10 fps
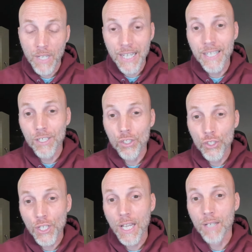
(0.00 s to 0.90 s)
It is
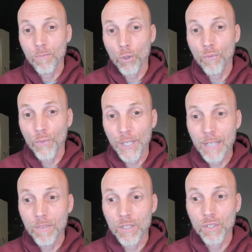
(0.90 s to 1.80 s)
shed for the
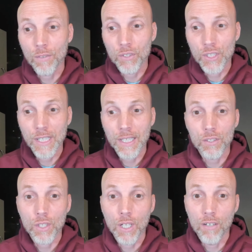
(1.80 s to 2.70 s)
forgiveness of
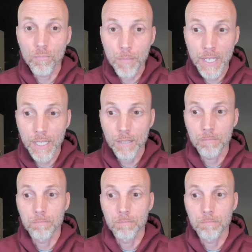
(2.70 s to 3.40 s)
sins of many.